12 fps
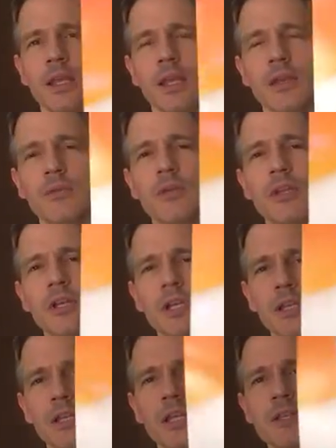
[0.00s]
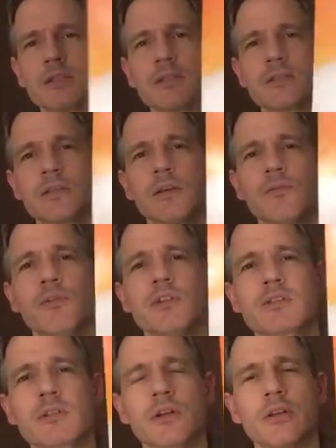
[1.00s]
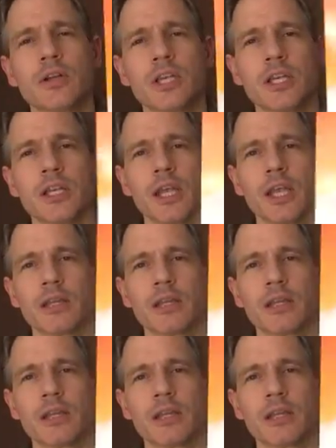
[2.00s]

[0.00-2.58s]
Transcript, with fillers: And we look at this, and so if we start looking